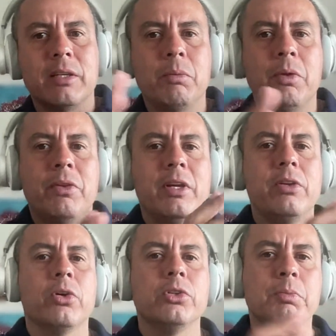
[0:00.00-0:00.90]
And
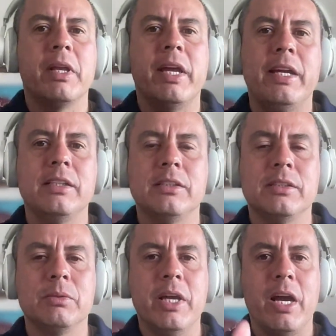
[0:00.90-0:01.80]
within those
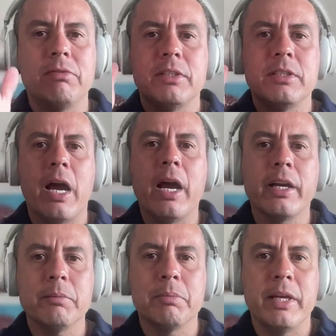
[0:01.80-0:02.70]
plants, we have the
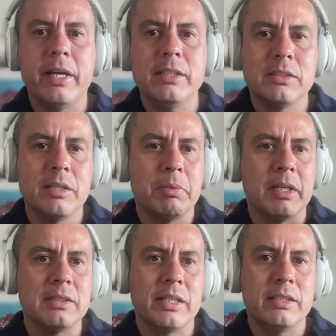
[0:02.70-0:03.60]
target plants, the
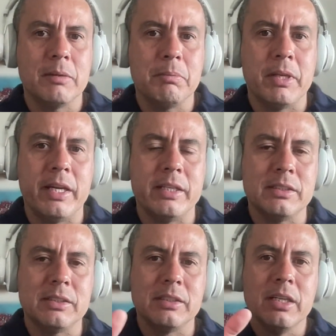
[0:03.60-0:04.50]
placenta
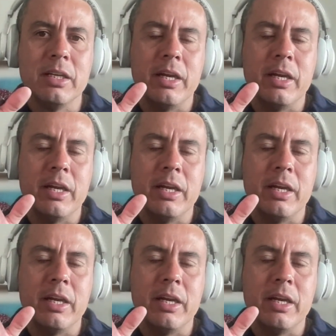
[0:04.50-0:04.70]
plants,